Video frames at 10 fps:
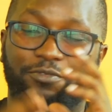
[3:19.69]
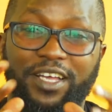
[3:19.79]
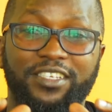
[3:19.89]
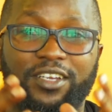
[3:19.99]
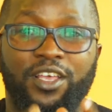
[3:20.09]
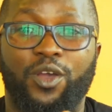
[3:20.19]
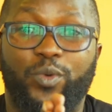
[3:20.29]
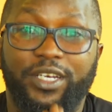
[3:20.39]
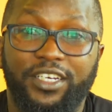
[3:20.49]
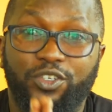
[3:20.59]
First,
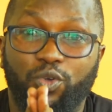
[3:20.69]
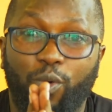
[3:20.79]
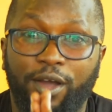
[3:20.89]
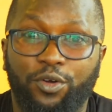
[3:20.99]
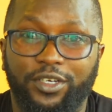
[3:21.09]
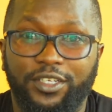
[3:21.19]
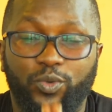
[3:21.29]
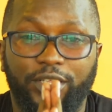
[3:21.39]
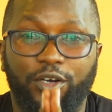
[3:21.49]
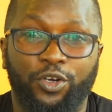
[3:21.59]
we needed to work on it
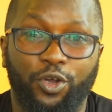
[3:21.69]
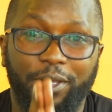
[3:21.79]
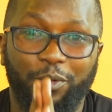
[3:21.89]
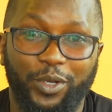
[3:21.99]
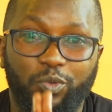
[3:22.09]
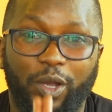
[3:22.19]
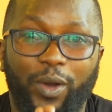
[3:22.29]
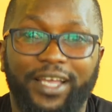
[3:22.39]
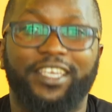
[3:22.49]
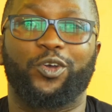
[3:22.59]
without knowing what we're
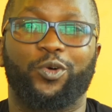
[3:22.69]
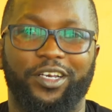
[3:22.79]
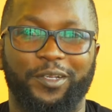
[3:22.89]
working on.